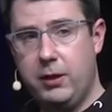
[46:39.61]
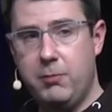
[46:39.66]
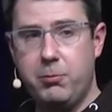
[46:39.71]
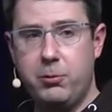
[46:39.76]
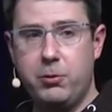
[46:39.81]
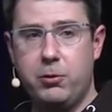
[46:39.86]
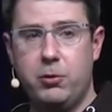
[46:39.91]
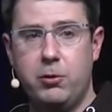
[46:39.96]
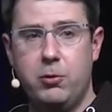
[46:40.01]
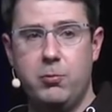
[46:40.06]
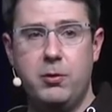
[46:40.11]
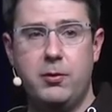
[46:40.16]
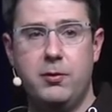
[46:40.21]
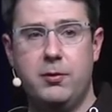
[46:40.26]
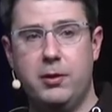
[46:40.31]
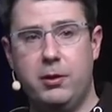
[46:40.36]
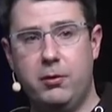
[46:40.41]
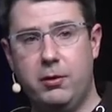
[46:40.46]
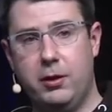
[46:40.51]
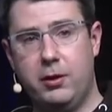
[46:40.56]
input qubits,
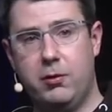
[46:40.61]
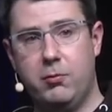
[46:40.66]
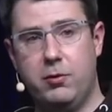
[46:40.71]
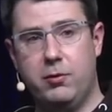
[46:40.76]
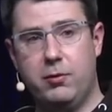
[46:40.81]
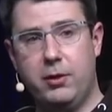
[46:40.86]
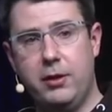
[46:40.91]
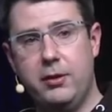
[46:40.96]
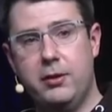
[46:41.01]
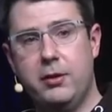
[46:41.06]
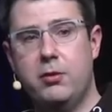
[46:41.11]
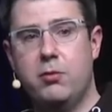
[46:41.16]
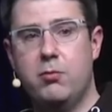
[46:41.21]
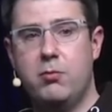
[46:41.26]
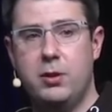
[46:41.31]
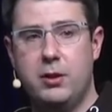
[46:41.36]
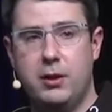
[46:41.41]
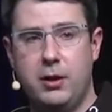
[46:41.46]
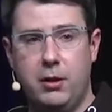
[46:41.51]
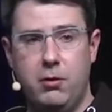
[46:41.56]
and then you get a result that you
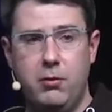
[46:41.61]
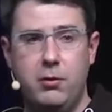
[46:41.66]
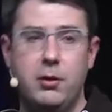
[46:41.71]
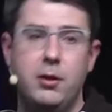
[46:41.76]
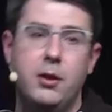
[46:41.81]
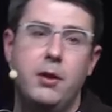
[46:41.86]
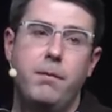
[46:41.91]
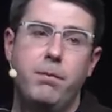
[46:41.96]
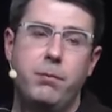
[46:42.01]
read out.